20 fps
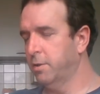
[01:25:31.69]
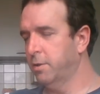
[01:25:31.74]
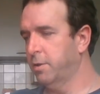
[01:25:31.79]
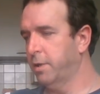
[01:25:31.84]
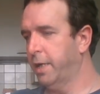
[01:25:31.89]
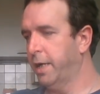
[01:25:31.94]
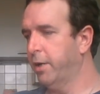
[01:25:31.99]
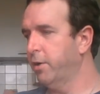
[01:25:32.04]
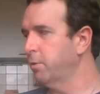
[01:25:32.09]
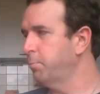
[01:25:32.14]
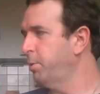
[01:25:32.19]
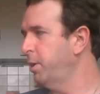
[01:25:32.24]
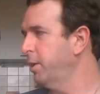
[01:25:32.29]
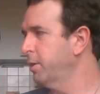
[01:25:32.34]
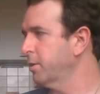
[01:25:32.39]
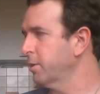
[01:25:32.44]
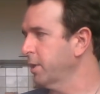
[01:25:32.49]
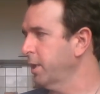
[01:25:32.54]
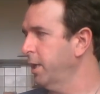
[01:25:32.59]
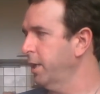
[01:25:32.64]
the Harry
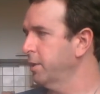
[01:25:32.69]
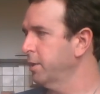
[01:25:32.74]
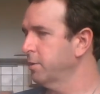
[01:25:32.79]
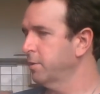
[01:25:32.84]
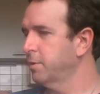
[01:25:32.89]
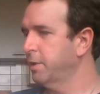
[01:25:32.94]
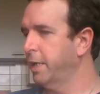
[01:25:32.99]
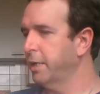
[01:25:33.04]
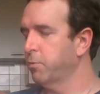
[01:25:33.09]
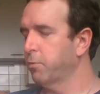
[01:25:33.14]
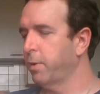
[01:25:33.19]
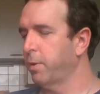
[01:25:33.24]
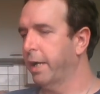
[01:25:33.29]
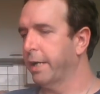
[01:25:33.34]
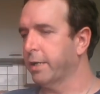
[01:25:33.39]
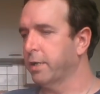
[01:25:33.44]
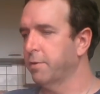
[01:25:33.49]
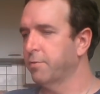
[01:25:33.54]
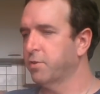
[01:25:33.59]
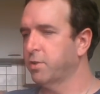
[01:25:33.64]
Potter guy, Daniel
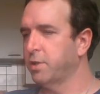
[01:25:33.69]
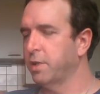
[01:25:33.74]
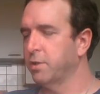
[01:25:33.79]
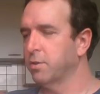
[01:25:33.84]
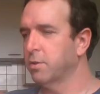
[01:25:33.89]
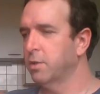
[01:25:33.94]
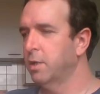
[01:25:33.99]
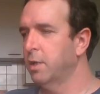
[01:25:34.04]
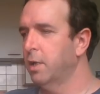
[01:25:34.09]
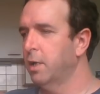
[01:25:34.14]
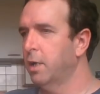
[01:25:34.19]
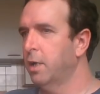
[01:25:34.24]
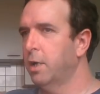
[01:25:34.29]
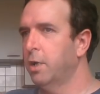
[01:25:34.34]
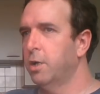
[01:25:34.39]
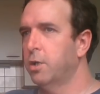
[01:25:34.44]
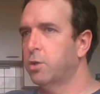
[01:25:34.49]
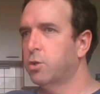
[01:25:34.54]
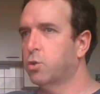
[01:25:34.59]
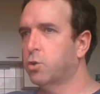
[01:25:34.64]
Radcliffe, says,
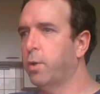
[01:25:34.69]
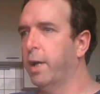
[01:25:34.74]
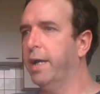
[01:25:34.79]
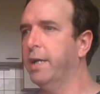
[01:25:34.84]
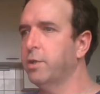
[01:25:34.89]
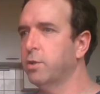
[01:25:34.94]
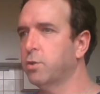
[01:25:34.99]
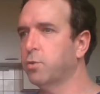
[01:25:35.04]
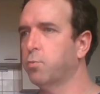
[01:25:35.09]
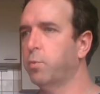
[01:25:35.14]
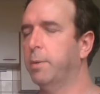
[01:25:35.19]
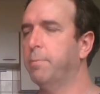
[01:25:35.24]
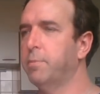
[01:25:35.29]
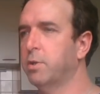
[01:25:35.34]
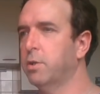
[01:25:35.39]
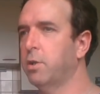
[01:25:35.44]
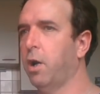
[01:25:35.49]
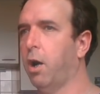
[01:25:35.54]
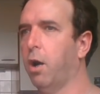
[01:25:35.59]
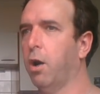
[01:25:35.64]
"Trans
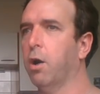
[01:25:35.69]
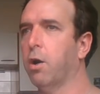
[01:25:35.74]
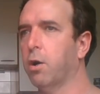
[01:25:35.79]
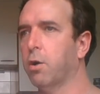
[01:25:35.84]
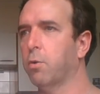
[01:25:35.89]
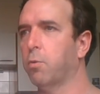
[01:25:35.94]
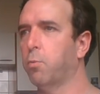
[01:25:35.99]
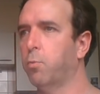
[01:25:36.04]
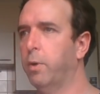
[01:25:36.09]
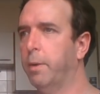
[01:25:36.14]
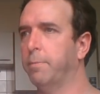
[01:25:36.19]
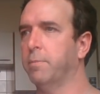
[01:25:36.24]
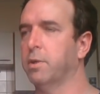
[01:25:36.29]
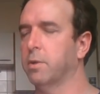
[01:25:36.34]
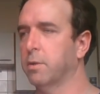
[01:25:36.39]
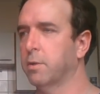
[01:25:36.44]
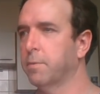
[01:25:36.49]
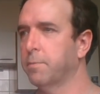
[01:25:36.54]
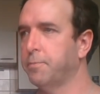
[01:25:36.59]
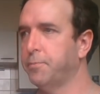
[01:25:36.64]
women are women.